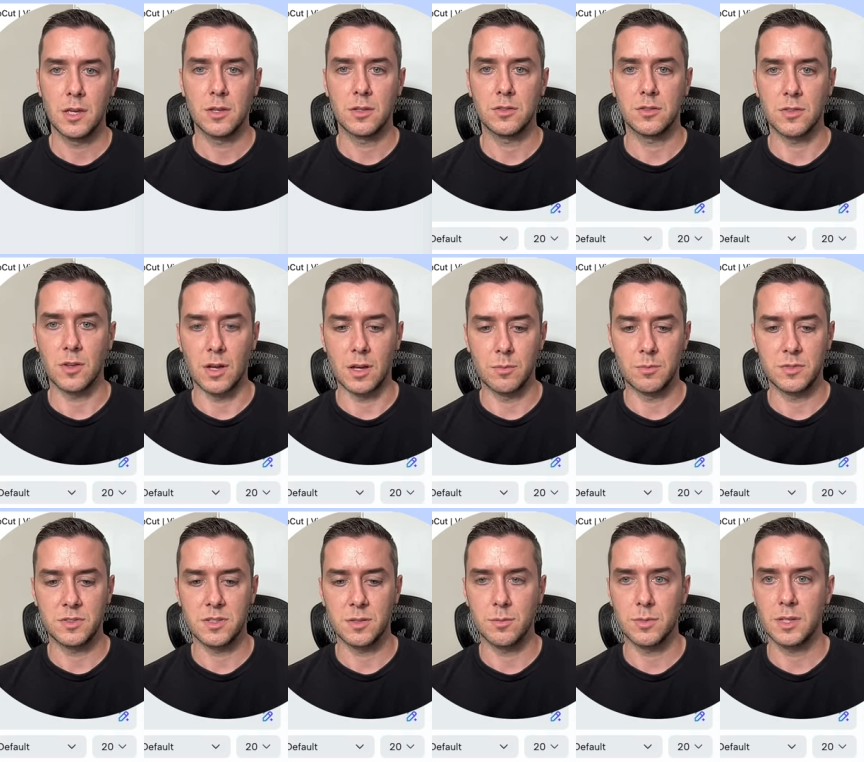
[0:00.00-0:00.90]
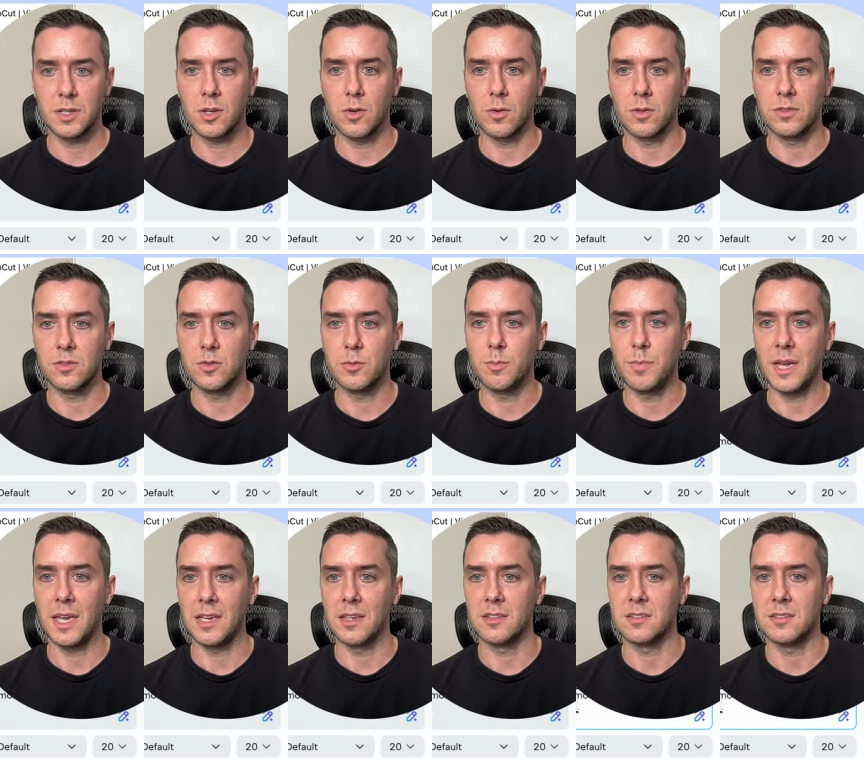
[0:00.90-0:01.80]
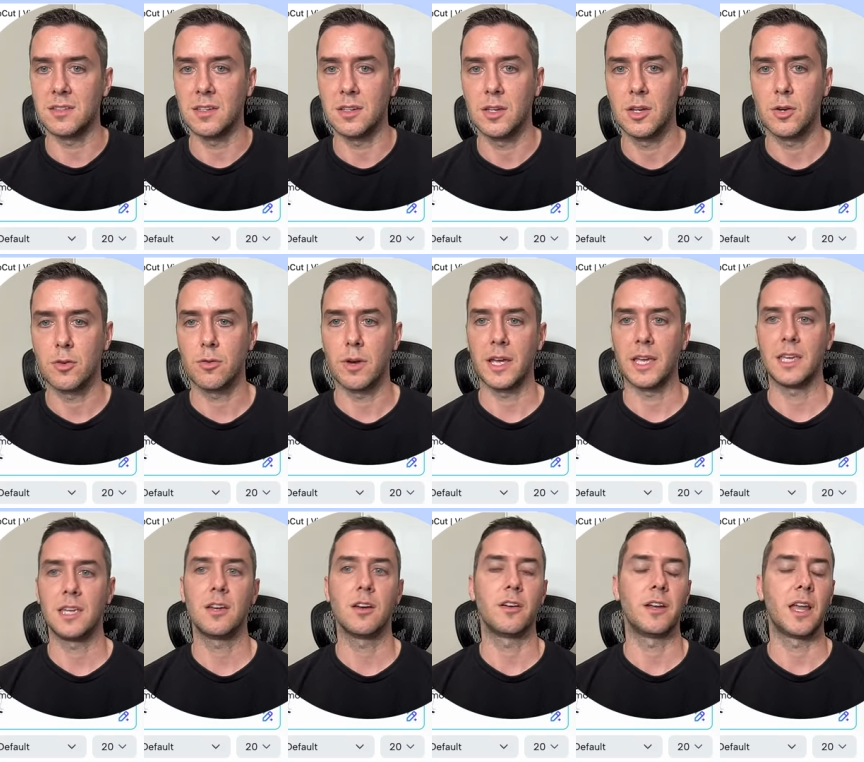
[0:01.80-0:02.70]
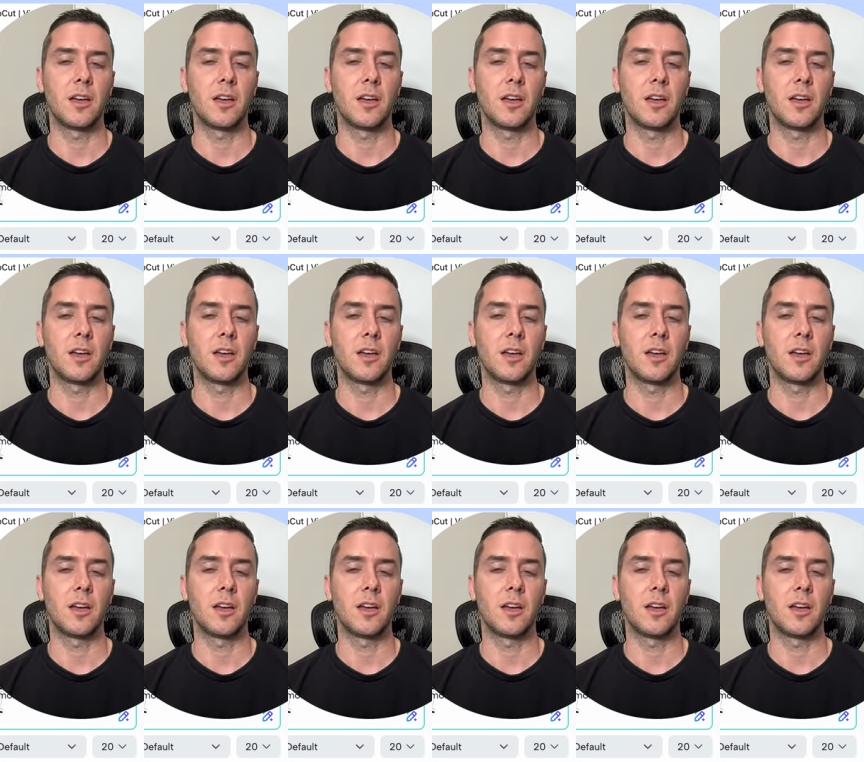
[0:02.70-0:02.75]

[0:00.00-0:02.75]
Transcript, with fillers: So I'm simply going to paste it right here.